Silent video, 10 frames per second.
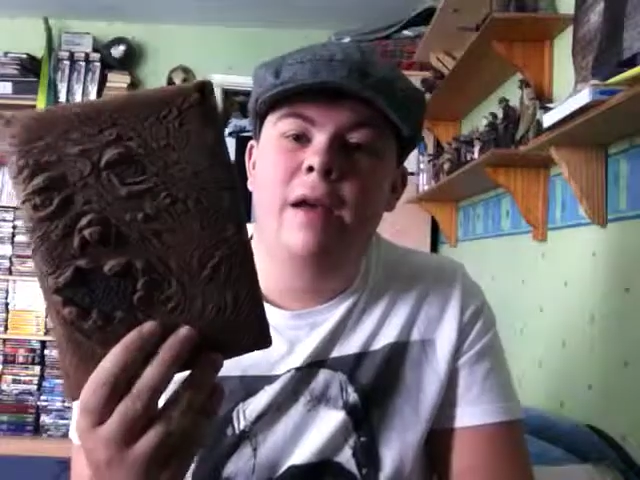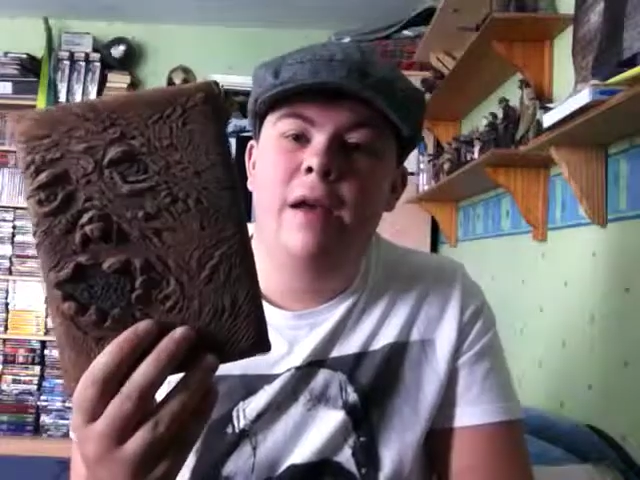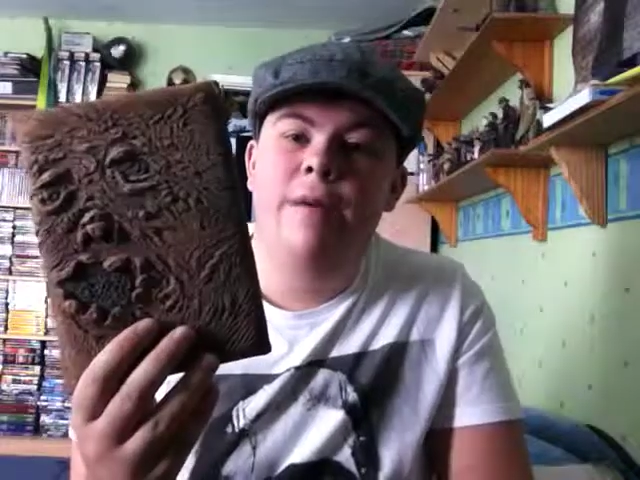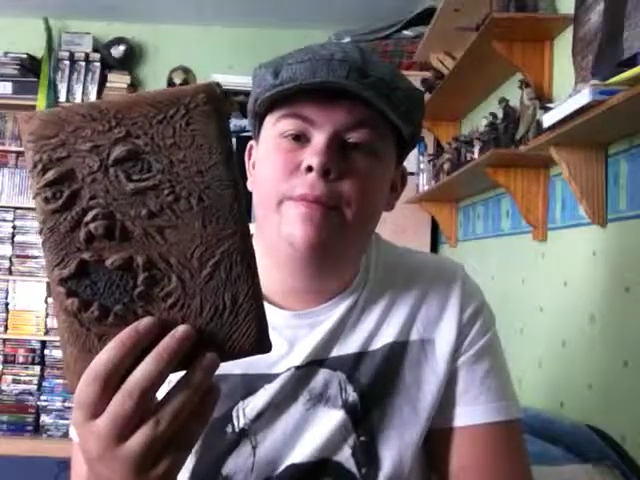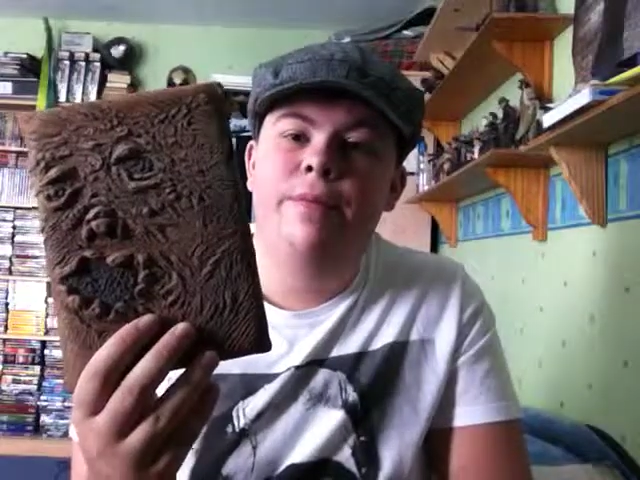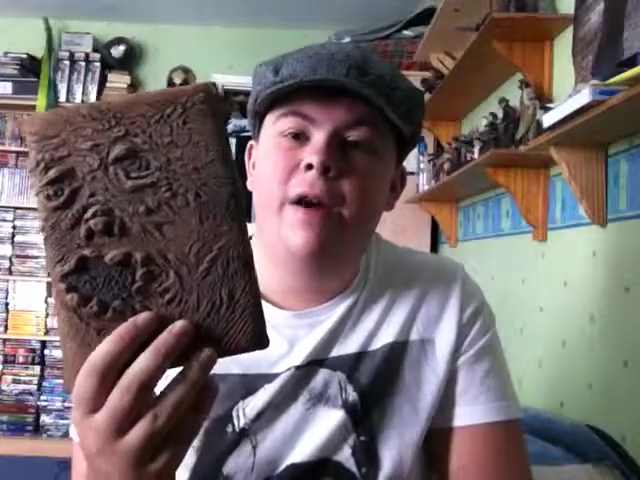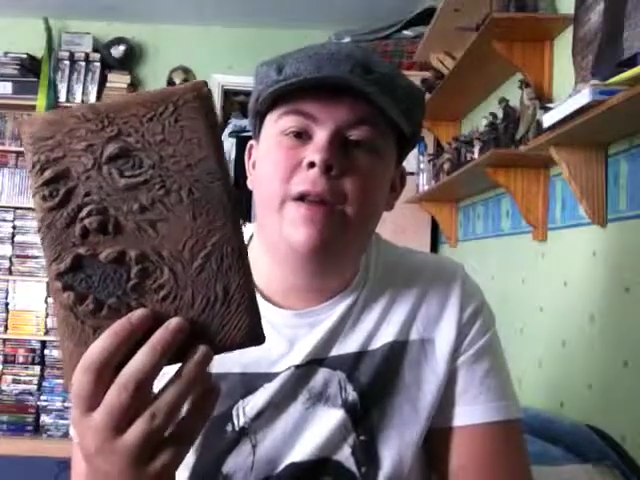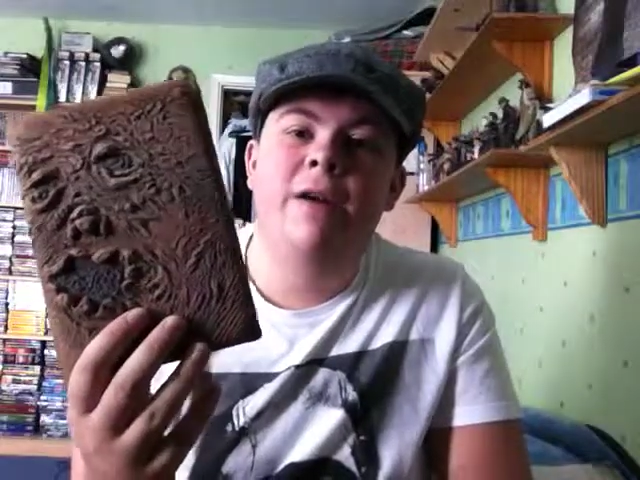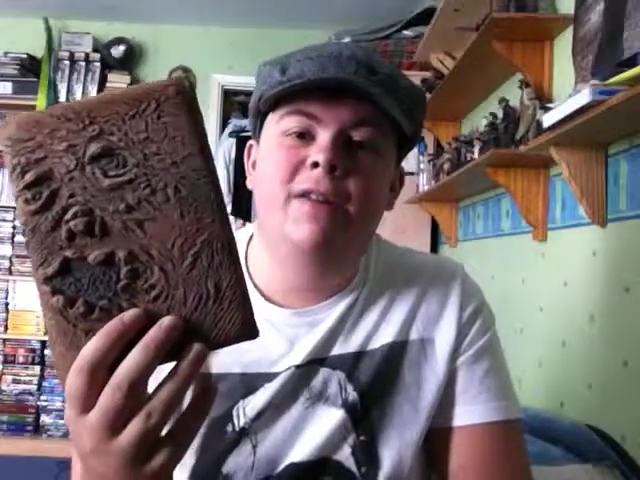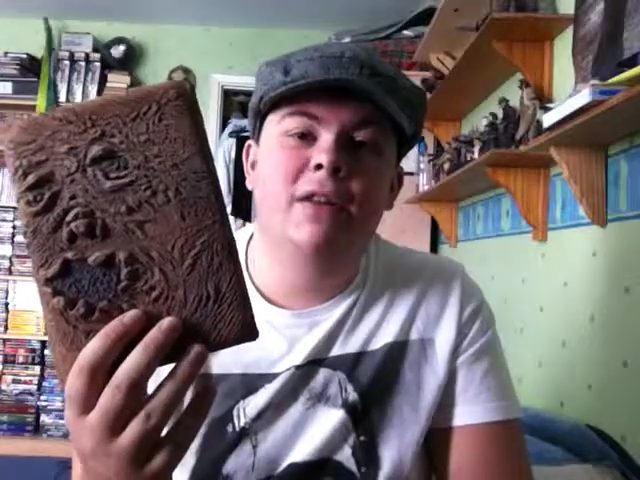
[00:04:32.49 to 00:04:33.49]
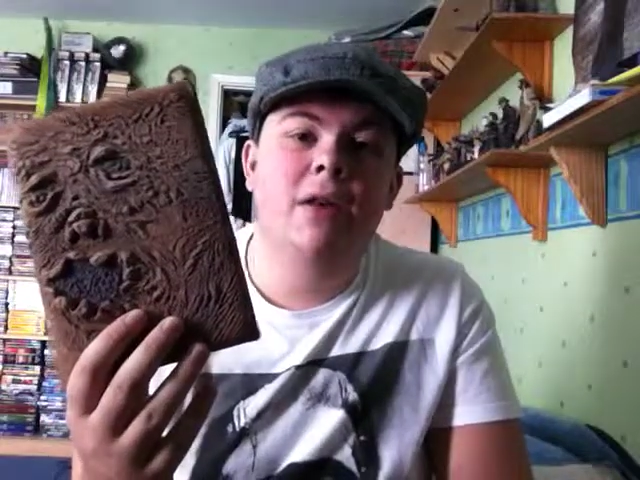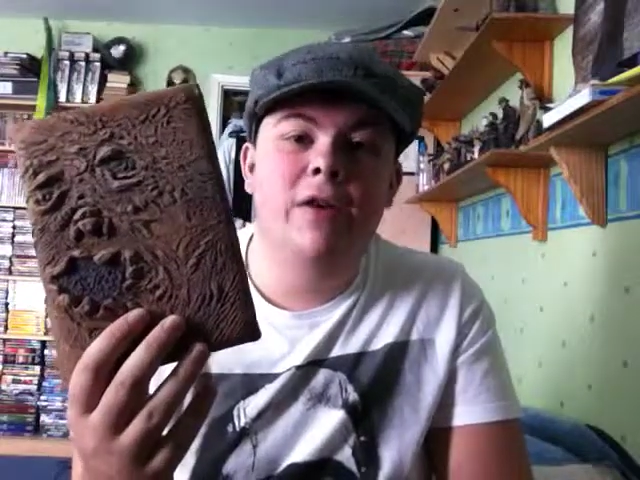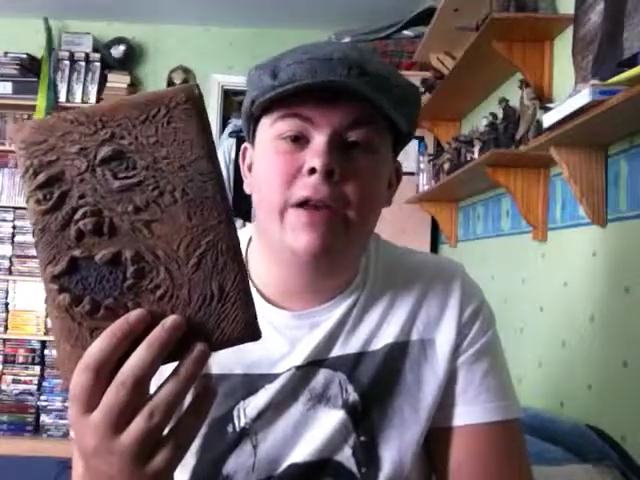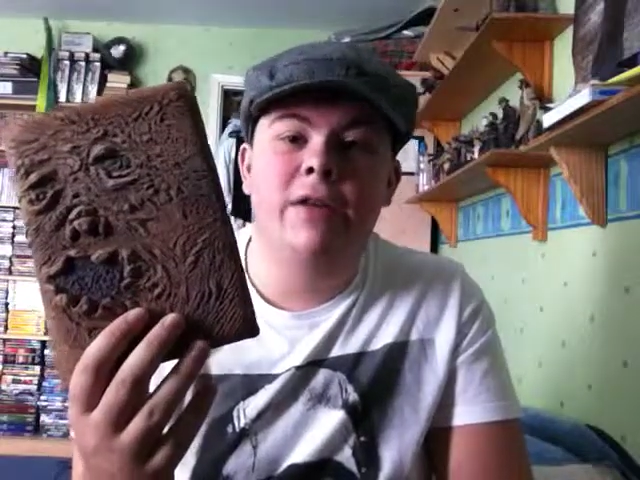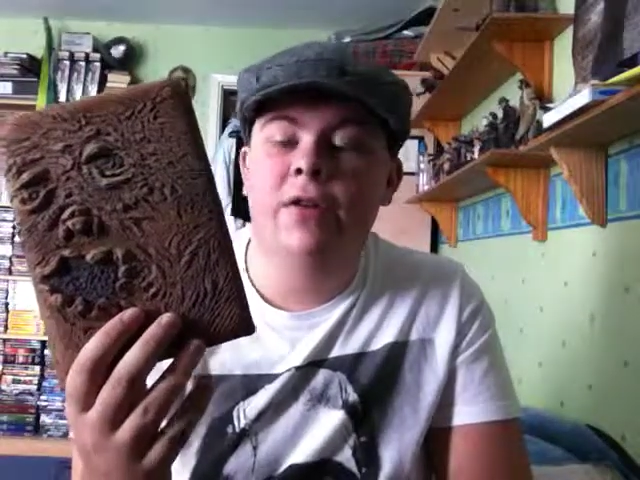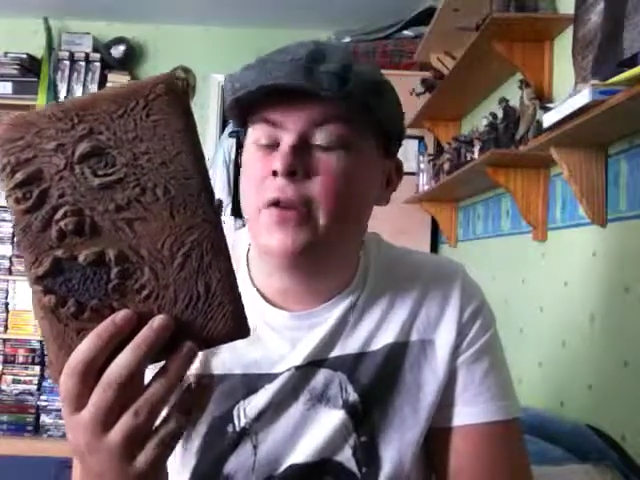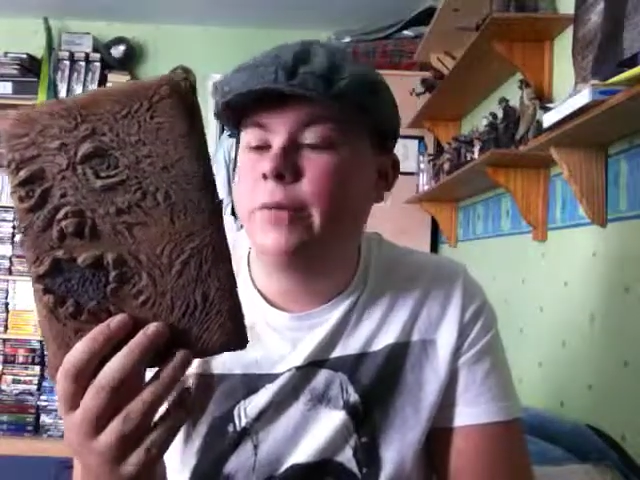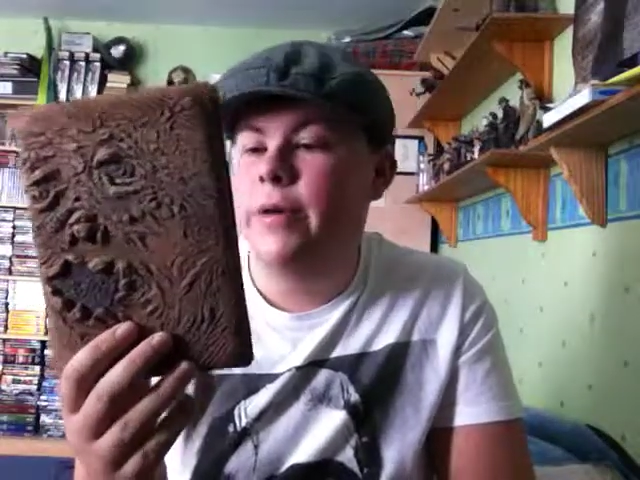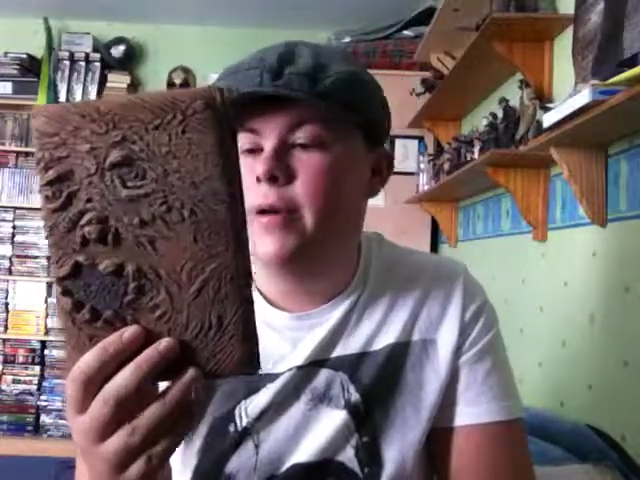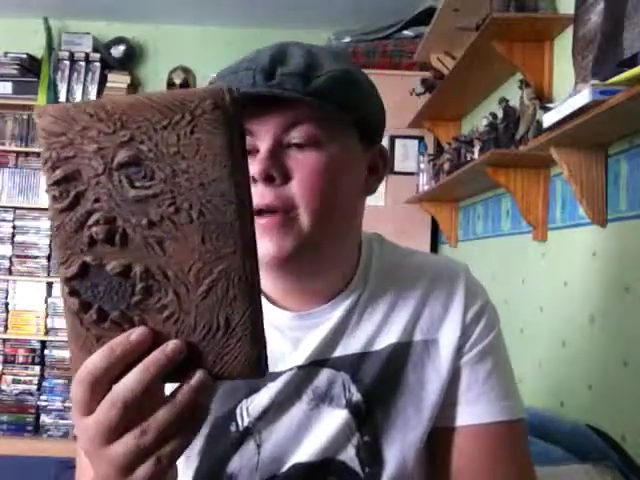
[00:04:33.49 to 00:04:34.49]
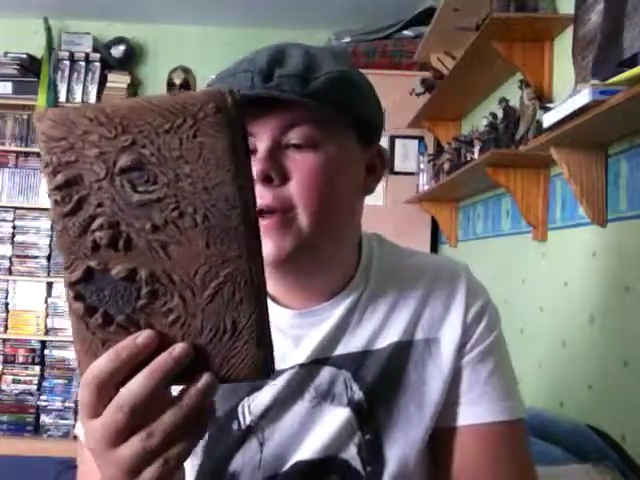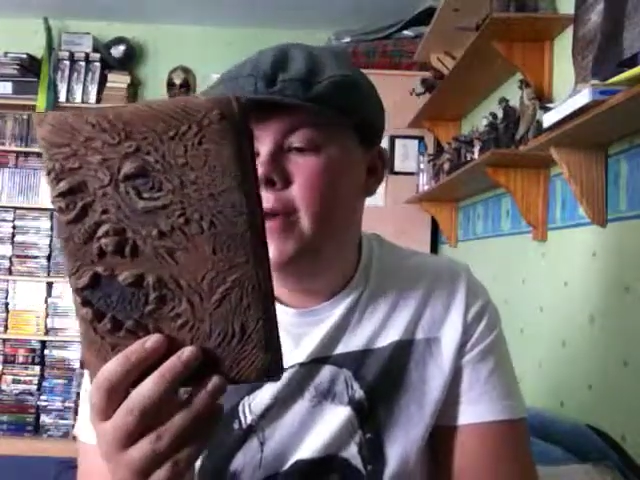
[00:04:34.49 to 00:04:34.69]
I know it's like new, but